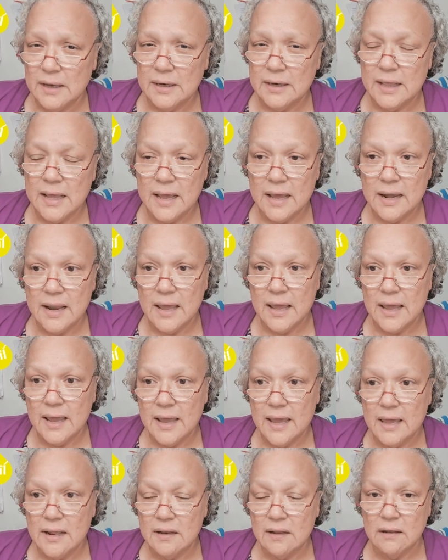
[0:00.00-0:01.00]
that I
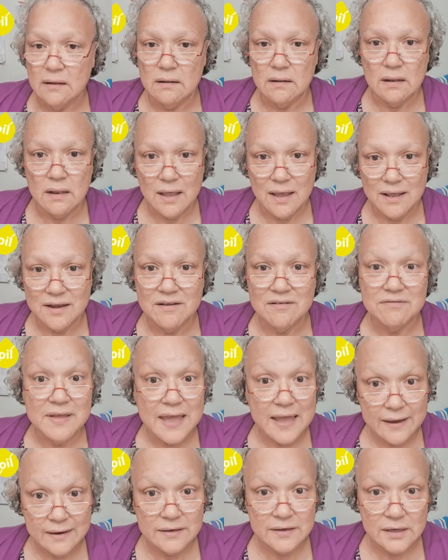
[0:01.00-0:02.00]
had a lot of
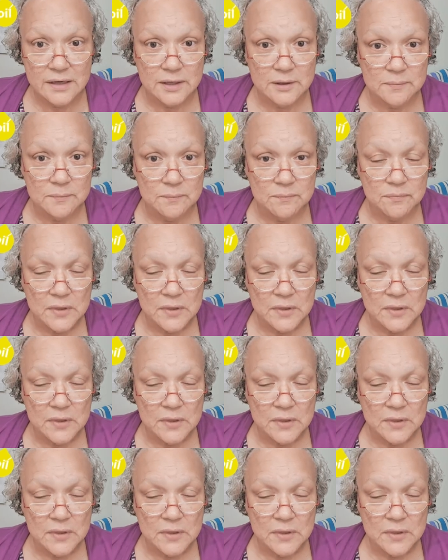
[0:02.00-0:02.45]
acne.